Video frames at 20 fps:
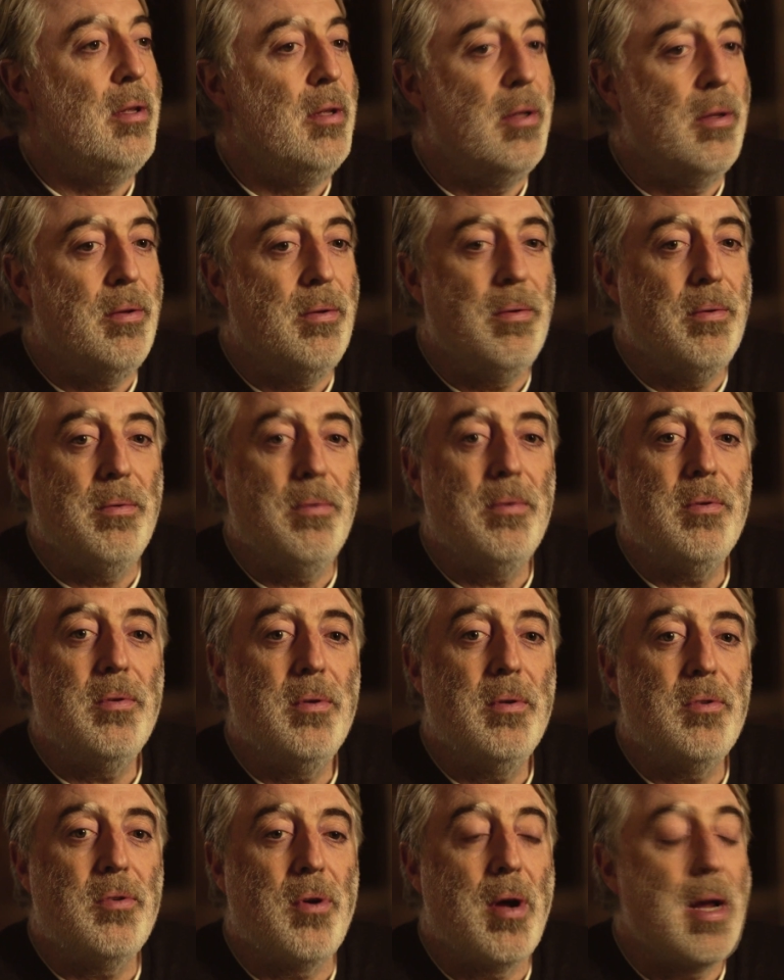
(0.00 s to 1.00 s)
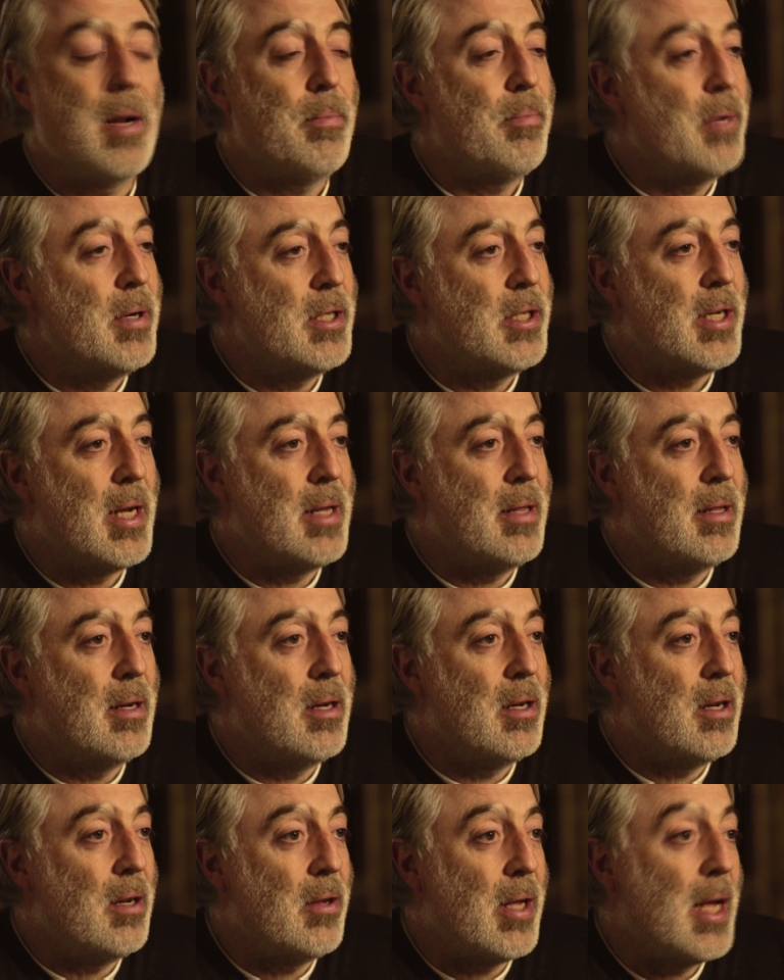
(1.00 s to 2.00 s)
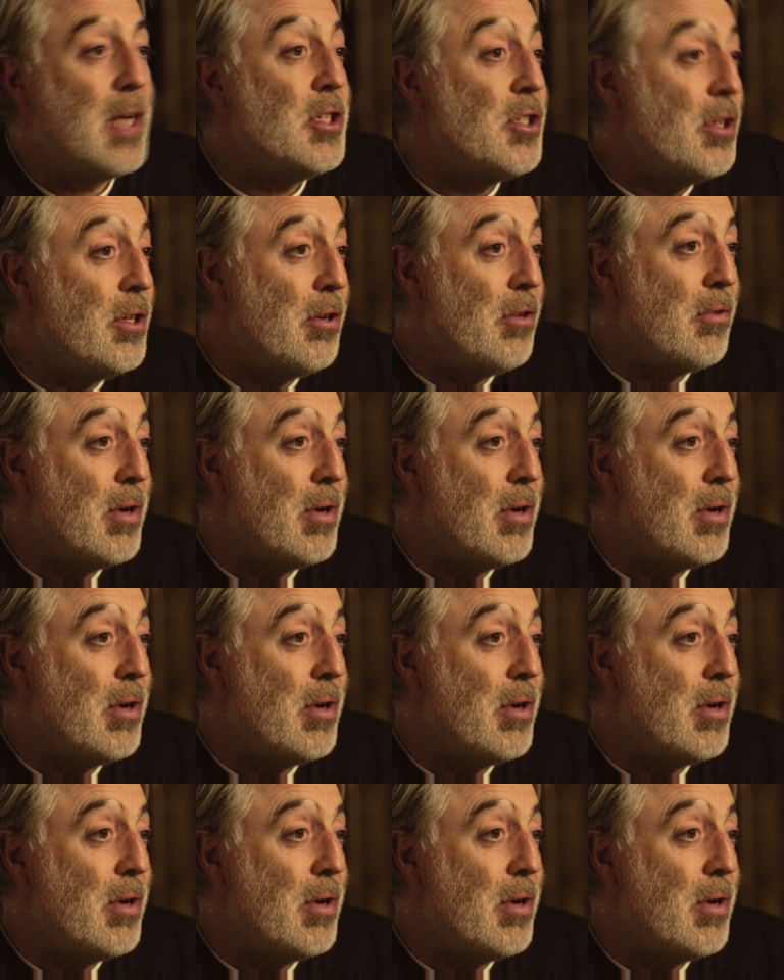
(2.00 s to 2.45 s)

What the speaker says: you try and appreciate the location